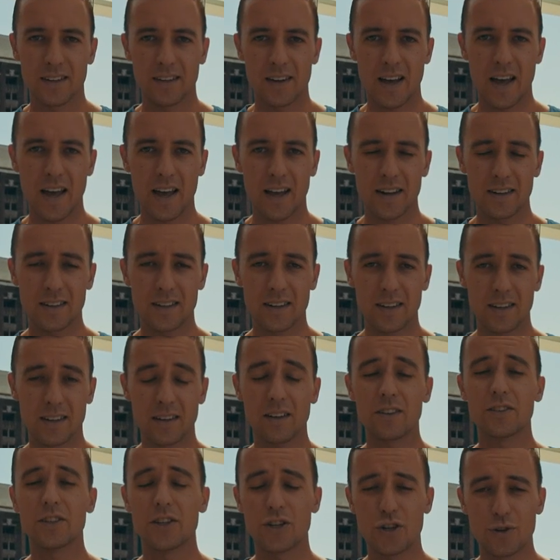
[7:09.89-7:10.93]
and uh,
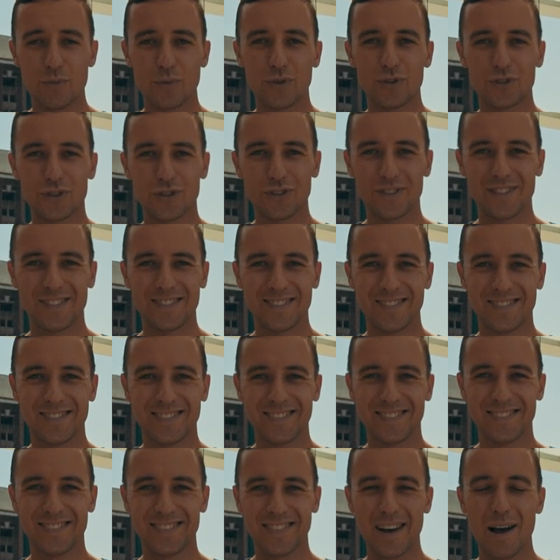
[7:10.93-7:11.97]
I'll teach you more soon.
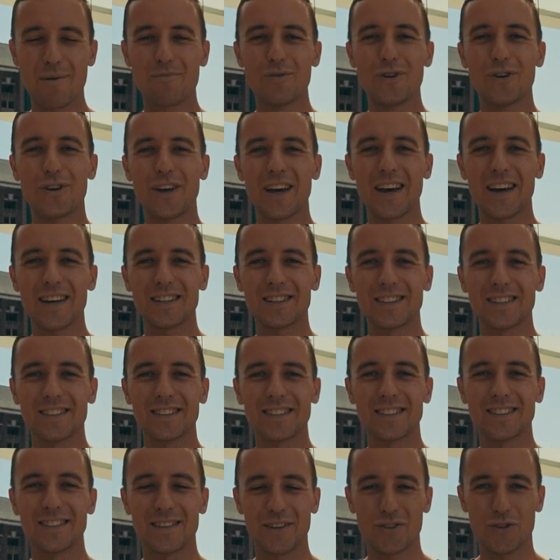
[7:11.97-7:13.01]
I'm Luke Ayers,
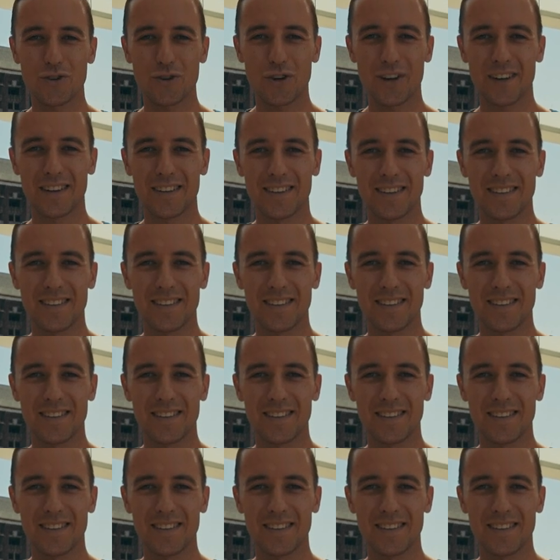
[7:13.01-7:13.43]
enjoy.